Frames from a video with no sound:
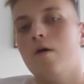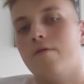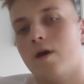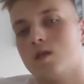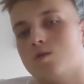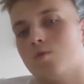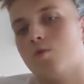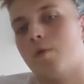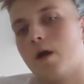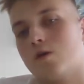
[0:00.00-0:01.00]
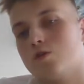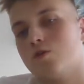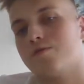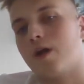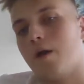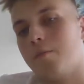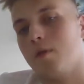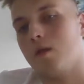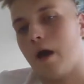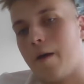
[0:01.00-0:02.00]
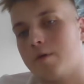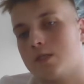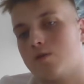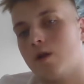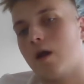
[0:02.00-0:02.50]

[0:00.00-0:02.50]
Facebook, Microsoft, Apple, Amazon,